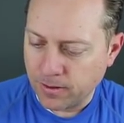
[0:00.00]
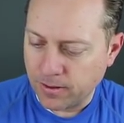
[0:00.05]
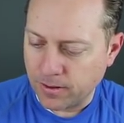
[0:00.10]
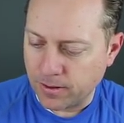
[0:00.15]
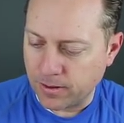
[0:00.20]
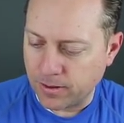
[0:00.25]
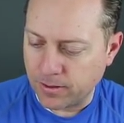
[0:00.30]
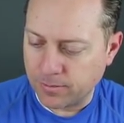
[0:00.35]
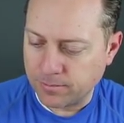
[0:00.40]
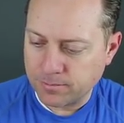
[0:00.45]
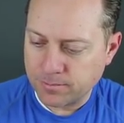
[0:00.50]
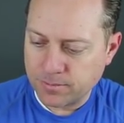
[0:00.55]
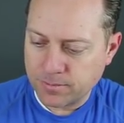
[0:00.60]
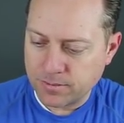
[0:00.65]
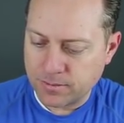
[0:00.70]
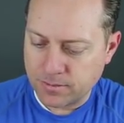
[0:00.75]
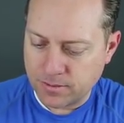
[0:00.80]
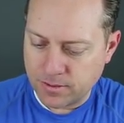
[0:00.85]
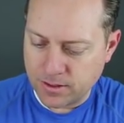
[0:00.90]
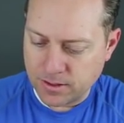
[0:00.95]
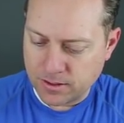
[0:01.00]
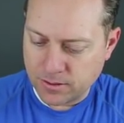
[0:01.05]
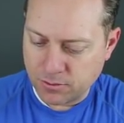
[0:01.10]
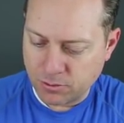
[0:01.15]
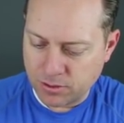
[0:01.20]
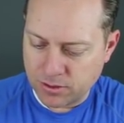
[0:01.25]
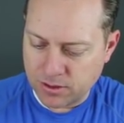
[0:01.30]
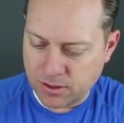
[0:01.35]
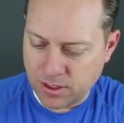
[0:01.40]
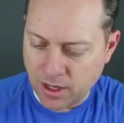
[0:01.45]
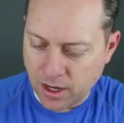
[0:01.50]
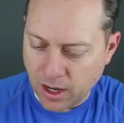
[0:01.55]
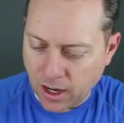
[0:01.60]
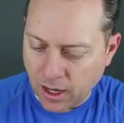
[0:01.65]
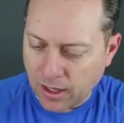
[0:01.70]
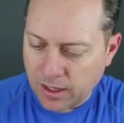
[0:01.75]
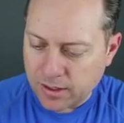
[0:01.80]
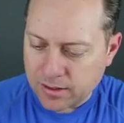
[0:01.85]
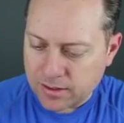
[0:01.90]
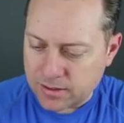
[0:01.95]
Um, this was
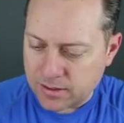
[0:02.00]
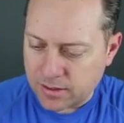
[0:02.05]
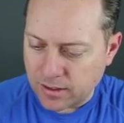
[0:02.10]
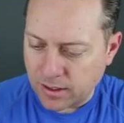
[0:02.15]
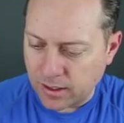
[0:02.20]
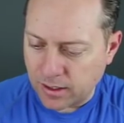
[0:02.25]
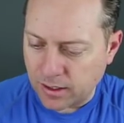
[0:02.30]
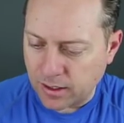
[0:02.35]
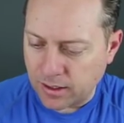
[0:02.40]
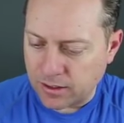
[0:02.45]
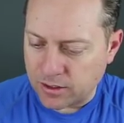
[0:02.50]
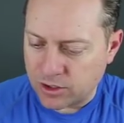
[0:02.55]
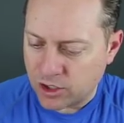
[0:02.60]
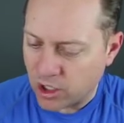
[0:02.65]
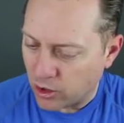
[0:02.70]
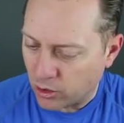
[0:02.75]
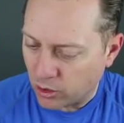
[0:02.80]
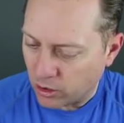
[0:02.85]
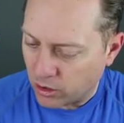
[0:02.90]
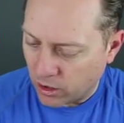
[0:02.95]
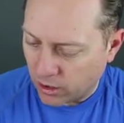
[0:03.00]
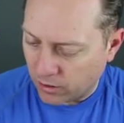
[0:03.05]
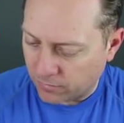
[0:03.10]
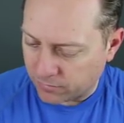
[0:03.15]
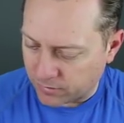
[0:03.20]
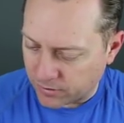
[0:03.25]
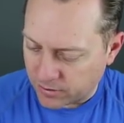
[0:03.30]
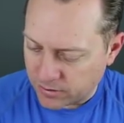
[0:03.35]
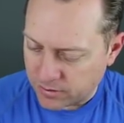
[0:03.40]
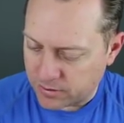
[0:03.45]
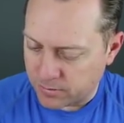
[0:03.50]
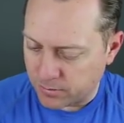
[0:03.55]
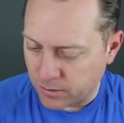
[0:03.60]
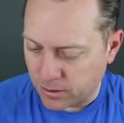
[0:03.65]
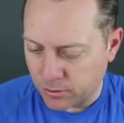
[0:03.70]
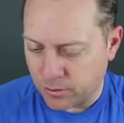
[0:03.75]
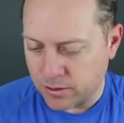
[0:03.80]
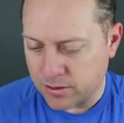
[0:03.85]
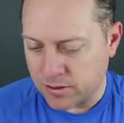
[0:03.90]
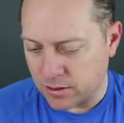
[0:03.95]
not a general conference, but
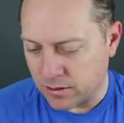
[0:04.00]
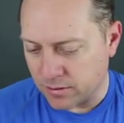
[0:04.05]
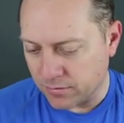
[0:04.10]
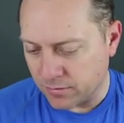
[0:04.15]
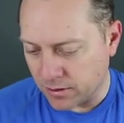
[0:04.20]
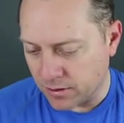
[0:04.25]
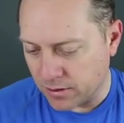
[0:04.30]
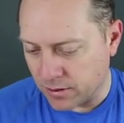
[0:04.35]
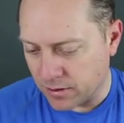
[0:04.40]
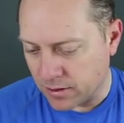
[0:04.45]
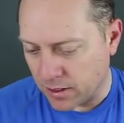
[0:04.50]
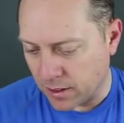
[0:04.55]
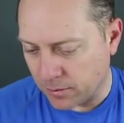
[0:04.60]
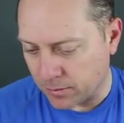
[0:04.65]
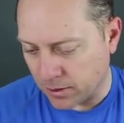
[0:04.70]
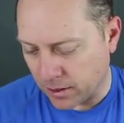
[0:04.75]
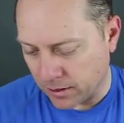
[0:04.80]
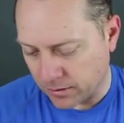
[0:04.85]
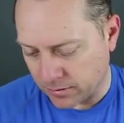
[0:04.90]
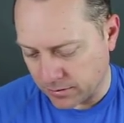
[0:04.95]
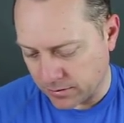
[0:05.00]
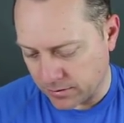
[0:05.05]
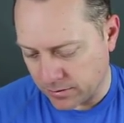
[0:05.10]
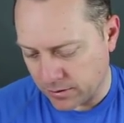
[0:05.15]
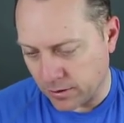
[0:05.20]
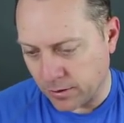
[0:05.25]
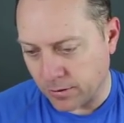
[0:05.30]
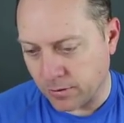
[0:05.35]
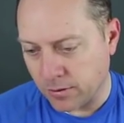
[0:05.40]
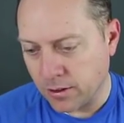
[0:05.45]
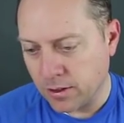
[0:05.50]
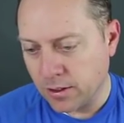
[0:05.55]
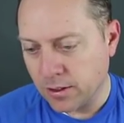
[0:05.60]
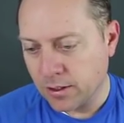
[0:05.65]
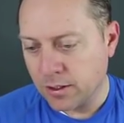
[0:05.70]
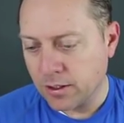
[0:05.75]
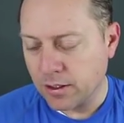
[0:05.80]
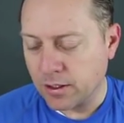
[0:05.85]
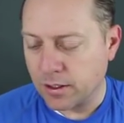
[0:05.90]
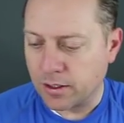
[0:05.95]
it was delivered in the Tabernacle. So,
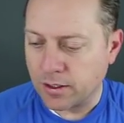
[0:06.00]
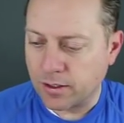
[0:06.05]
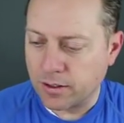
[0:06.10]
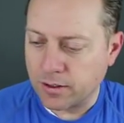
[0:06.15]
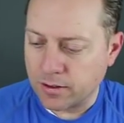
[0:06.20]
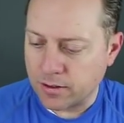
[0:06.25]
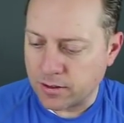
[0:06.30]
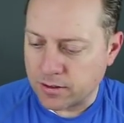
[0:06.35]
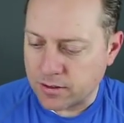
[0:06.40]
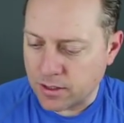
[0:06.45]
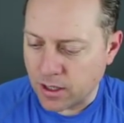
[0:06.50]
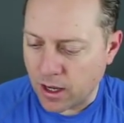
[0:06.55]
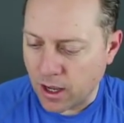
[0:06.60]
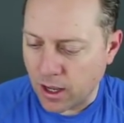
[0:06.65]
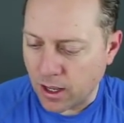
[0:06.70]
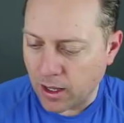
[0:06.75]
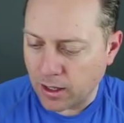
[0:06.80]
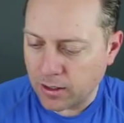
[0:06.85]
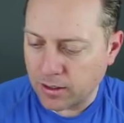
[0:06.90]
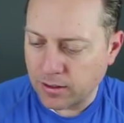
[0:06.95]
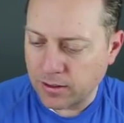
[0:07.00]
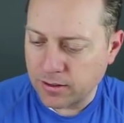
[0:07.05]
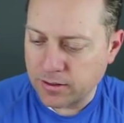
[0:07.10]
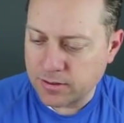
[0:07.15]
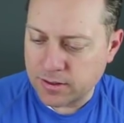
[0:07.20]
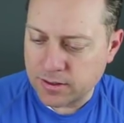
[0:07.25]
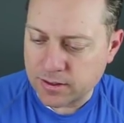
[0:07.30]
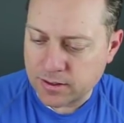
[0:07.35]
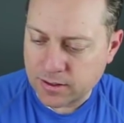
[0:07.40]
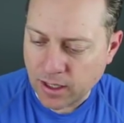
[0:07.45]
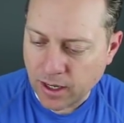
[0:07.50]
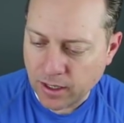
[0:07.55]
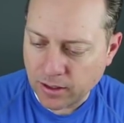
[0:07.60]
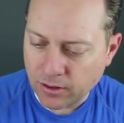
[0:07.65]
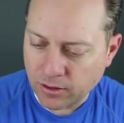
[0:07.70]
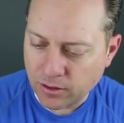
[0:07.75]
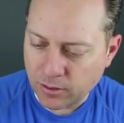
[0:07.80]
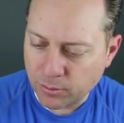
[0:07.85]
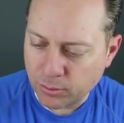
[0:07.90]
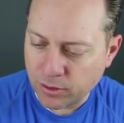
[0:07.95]
uh, the talk is
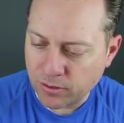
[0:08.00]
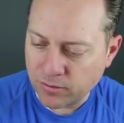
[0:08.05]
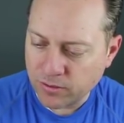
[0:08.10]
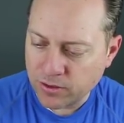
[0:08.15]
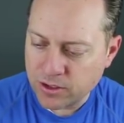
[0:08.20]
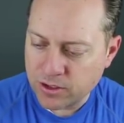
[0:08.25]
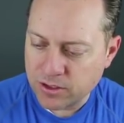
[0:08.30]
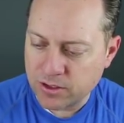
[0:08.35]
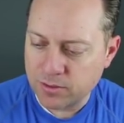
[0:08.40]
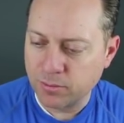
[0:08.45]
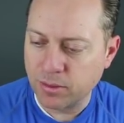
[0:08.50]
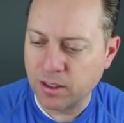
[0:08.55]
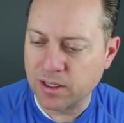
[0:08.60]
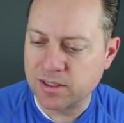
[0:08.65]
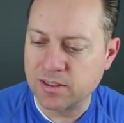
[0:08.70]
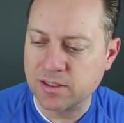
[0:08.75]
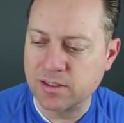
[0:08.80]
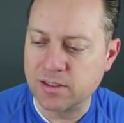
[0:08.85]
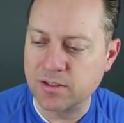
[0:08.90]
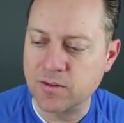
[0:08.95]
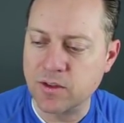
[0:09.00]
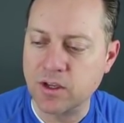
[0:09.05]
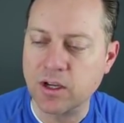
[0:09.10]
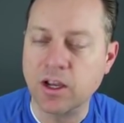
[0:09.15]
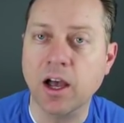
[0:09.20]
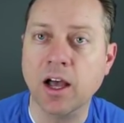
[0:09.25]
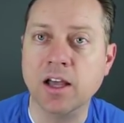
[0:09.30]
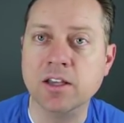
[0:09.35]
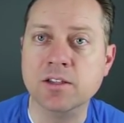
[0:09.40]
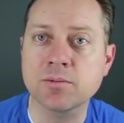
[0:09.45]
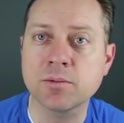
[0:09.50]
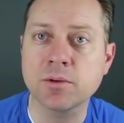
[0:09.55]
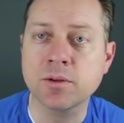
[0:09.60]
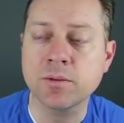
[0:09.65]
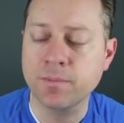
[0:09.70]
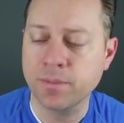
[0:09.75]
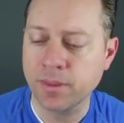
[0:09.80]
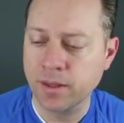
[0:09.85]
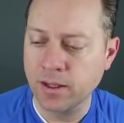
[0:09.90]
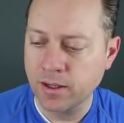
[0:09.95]
entitled The Privileges and Blessings of the
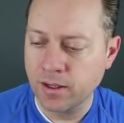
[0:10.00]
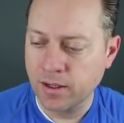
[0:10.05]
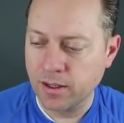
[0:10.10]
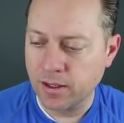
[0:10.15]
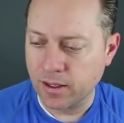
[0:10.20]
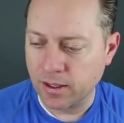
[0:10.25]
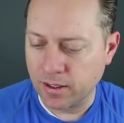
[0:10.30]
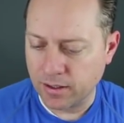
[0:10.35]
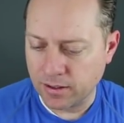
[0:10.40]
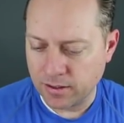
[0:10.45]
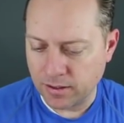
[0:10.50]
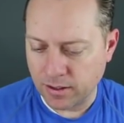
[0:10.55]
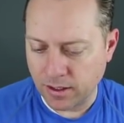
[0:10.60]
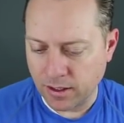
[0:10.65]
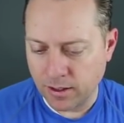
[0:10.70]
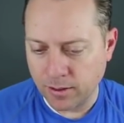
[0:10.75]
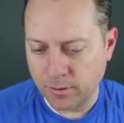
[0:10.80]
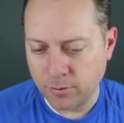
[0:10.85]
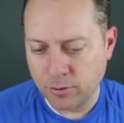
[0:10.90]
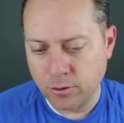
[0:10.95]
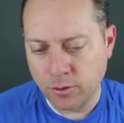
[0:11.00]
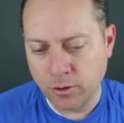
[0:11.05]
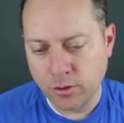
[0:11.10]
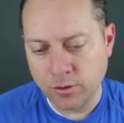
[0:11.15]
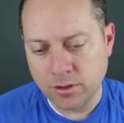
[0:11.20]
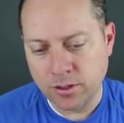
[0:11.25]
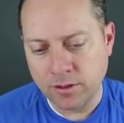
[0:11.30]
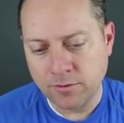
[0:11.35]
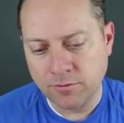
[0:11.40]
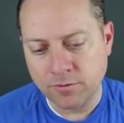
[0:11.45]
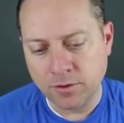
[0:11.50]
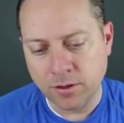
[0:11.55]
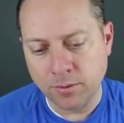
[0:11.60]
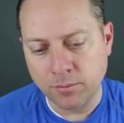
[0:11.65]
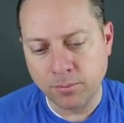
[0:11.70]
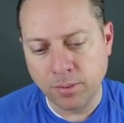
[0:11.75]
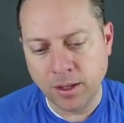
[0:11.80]
Gospel, and I am quoting from